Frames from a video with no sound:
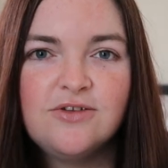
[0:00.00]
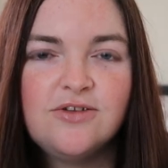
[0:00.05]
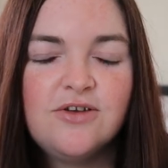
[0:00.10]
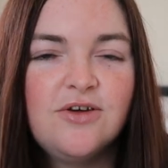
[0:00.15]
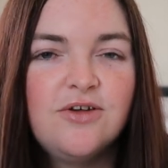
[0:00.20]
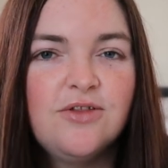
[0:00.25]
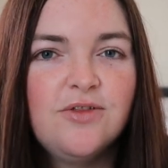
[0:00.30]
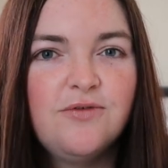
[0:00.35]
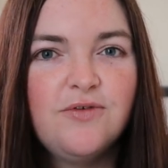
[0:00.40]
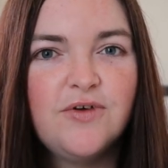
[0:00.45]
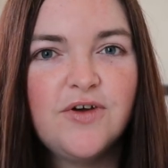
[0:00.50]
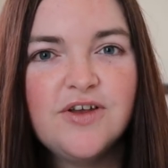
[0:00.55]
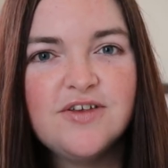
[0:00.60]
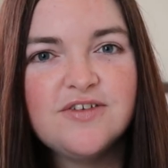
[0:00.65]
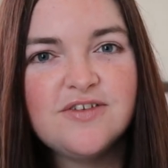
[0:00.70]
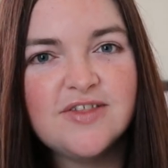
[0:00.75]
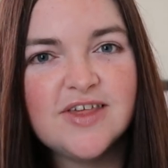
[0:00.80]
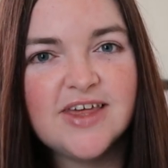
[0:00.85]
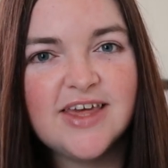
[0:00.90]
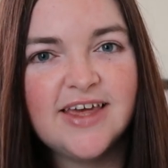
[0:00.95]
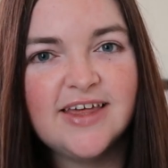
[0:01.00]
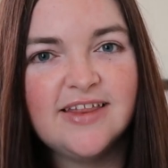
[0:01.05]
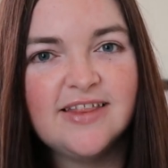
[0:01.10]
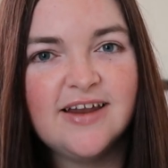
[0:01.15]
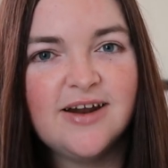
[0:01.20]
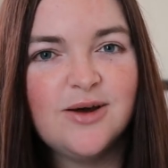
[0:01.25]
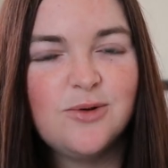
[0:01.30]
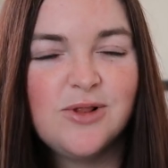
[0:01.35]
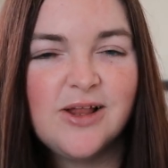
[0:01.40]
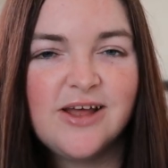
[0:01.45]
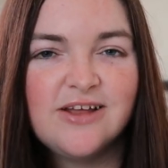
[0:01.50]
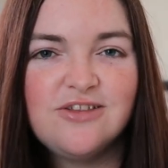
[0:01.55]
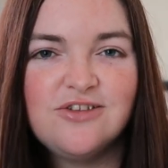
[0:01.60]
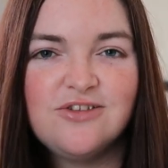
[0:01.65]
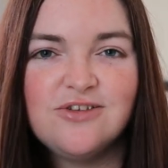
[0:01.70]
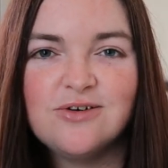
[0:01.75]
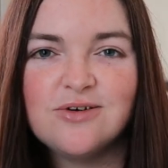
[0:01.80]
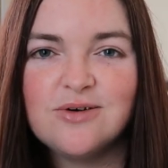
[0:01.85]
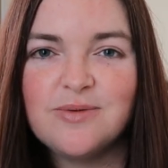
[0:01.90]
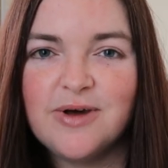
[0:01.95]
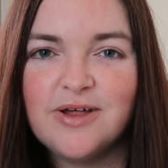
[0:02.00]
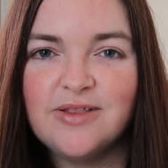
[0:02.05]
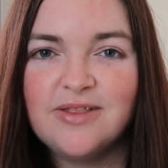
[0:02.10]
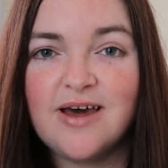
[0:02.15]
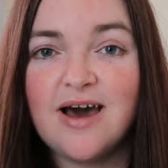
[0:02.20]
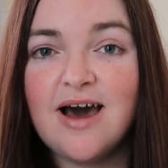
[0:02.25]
So the first thing that I would like to talk about